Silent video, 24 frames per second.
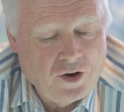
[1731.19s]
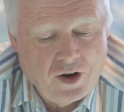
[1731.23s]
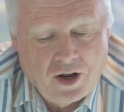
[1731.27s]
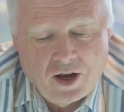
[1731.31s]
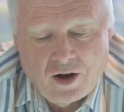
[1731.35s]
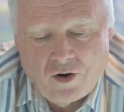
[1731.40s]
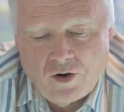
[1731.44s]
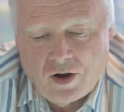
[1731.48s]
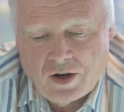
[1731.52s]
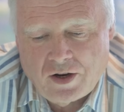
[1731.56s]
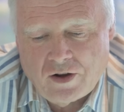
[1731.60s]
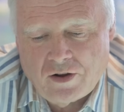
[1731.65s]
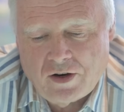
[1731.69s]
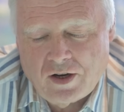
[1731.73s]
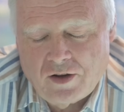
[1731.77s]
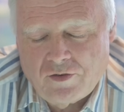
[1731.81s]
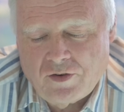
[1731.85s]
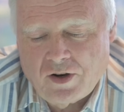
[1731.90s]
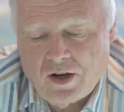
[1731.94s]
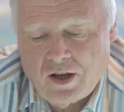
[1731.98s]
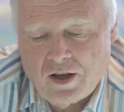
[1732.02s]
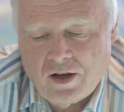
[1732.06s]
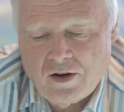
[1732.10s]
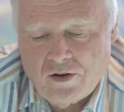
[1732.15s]
No, I don't have
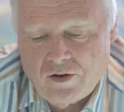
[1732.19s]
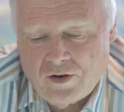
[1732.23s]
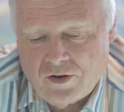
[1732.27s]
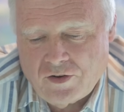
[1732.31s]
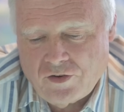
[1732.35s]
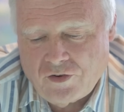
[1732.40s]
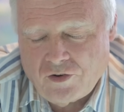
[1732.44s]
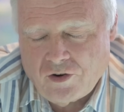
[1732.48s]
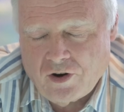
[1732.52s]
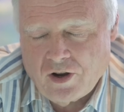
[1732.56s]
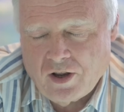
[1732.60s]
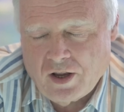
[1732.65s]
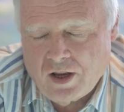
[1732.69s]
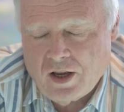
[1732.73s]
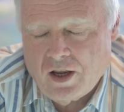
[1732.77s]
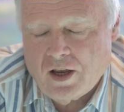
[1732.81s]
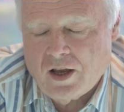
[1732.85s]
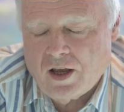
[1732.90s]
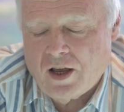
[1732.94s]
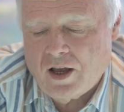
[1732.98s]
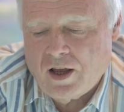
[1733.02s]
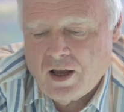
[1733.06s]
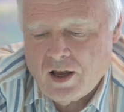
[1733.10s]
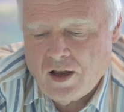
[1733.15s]
an A9
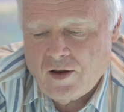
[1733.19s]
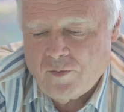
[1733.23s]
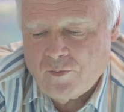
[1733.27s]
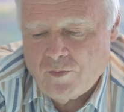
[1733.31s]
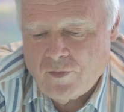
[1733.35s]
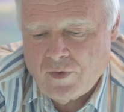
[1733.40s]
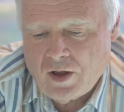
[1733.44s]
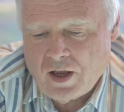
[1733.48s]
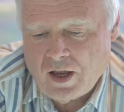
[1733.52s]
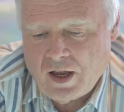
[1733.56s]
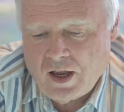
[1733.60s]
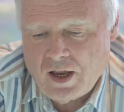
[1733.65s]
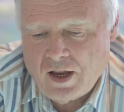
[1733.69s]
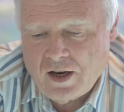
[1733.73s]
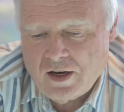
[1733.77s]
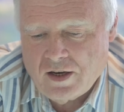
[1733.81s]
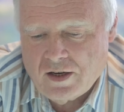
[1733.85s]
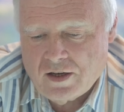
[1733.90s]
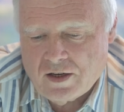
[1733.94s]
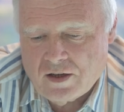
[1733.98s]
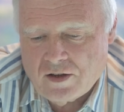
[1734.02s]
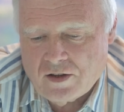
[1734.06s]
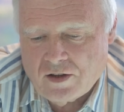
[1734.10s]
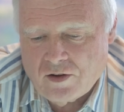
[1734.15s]
III.
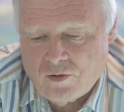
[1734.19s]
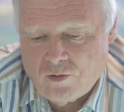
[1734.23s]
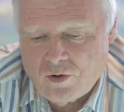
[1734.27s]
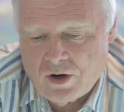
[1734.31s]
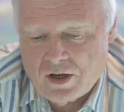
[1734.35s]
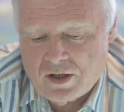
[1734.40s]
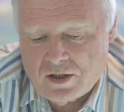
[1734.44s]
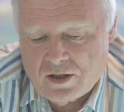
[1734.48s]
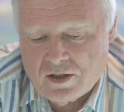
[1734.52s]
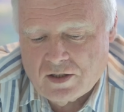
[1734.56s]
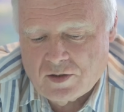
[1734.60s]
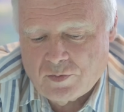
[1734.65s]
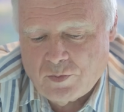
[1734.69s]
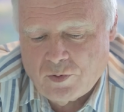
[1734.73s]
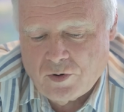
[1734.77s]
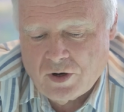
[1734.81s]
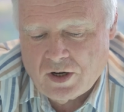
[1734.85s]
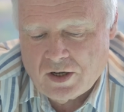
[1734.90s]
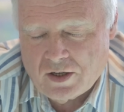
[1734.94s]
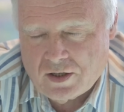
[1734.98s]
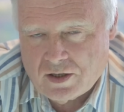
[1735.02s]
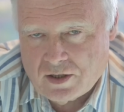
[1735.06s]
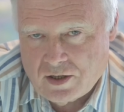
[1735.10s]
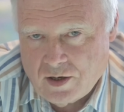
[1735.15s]
And the reason's
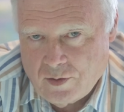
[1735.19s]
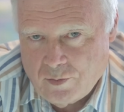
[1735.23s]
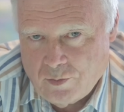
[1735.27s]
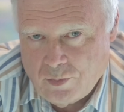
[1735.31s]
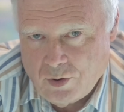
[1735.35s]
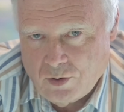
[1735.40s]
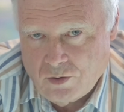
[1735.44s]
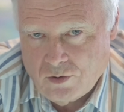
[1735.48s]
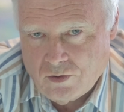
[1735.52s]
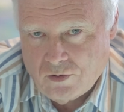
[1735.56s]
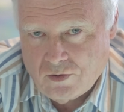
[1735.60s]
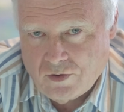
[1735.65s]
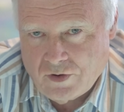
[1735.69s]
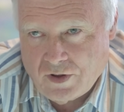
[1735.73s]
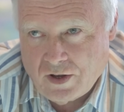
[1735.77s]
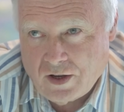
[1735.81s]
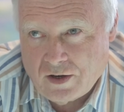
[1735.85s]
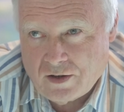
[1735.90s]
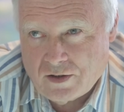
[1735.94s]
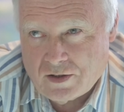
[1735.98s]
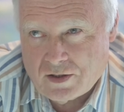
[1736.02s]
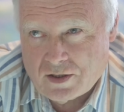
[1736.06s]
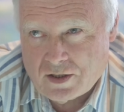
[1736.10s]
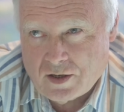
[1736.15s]
pretty simple,
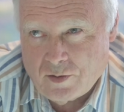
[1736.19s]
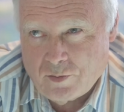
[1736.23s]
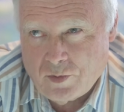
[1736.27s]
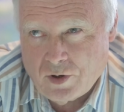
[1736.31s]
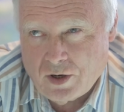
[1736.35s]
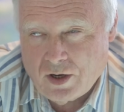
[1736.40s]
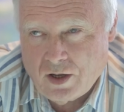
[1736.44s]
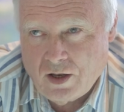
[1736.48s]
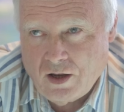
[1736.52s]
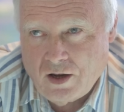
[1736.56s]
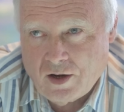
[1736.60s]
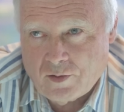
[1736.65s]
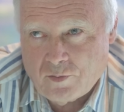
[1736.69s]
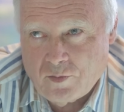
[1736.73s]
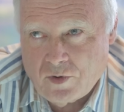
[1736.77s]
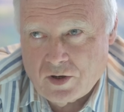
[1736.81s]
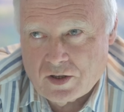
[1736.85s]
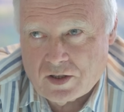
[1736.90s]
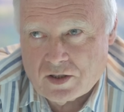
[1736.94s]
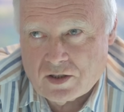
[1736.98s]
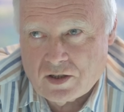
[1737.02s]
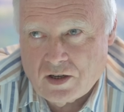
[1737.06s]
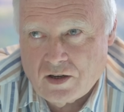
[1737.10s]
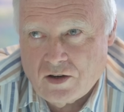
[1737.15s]
that somebody like
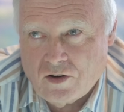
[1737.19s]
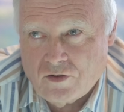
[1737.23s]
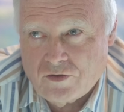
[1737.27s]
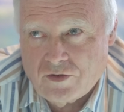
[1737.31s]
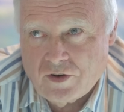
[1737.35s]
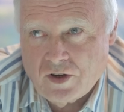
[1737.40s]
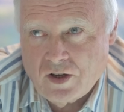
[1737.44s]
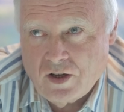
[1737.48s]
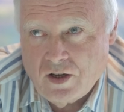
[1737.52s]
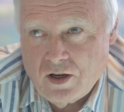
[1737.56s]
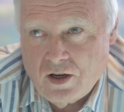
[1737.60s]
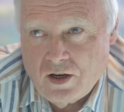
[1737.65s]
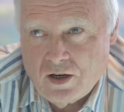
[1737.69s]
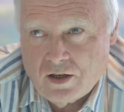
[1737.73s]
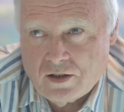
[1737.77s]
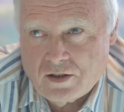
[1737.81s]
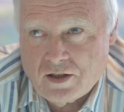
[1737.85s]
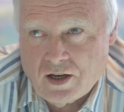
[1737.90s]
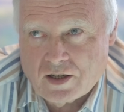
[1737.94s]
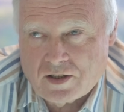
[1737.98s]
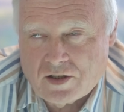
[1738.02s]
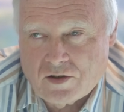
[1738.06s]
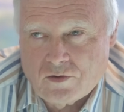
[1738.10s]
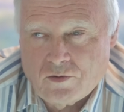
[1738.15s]
myself
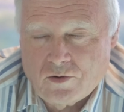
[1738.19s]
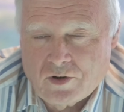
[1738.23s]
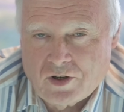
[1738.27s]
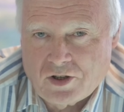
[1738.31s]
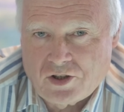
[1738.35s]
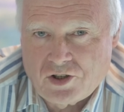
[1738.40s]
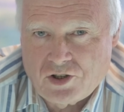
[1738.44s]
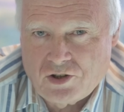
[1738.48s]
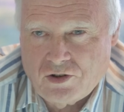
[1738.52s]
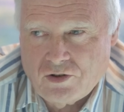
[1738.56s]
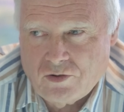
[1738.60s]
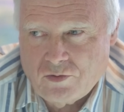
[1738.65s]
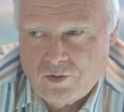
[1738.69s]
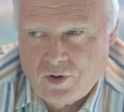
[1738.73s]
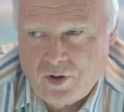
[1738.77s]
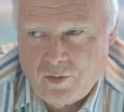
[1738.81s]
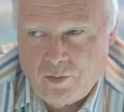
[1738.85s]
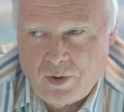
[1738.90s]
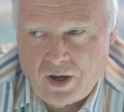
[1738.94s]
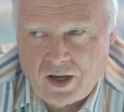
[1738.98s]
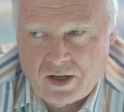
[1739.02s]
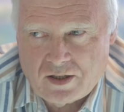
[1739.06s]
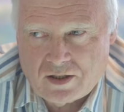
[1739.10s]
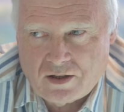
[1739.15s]
doesn't want to shoot with a
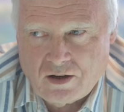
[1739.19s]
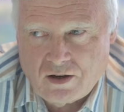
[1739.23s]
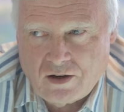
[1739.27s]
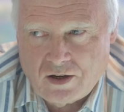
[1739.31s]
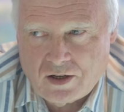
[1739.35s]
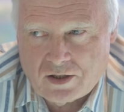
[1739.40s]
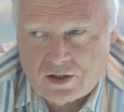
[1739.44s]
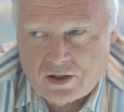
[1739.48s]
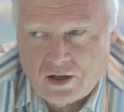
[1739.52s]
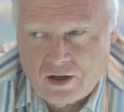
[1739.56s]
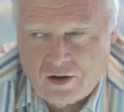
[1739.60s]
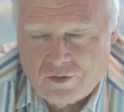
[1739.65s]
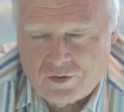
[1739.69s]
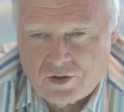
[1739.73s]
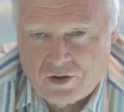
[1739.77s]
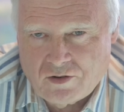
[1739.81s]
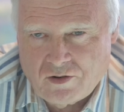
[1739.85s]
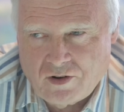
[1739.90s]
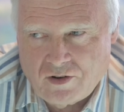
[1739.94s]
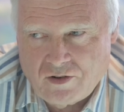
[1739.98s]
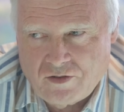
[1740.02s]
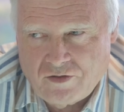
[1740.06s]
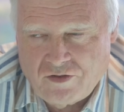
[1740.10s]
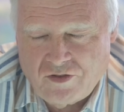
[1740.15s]
base ISO of
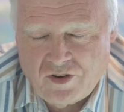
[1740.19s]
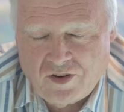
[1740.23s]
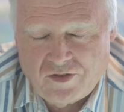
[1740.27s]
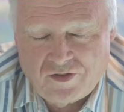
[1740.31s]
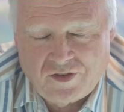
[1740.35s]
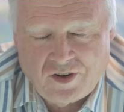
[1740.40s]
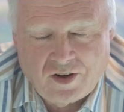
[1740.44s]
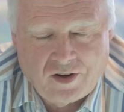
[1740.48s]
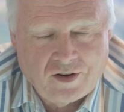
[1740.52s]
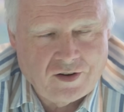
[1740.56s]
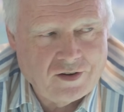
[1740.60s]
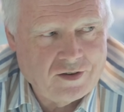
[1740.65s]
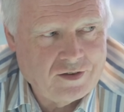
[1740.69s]
250.